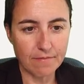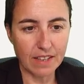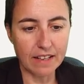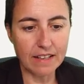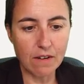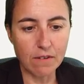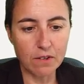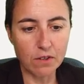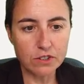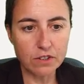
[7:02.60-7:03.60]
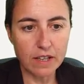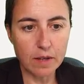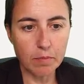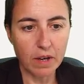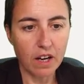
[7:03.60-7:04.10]
and now I'm going to
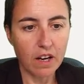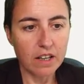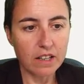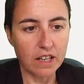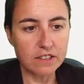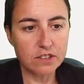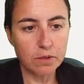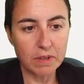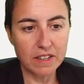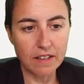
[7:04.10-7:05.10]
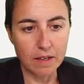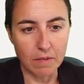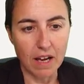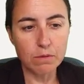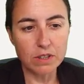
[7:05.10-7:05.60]
keep custom and name.
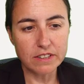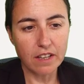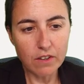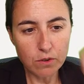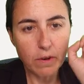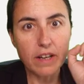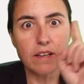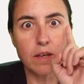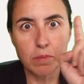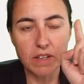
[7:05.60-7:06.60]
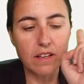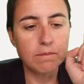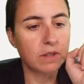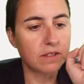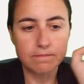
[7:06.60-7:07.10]
I will tell you why I keep
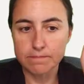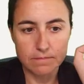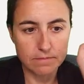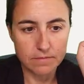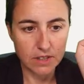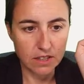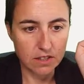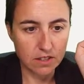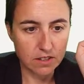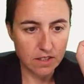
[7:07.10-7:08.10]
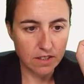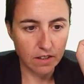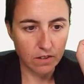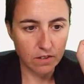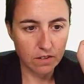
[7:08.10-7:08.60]
name in just a
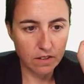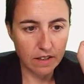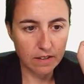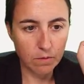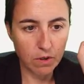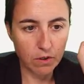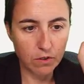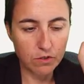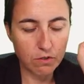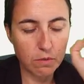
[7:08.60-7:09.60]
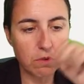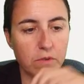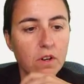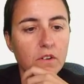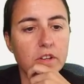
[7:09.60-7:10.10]
second. And then we're going to remove
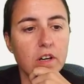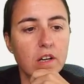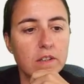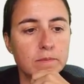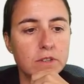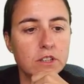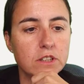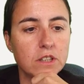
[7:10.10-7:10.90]
all of the columns.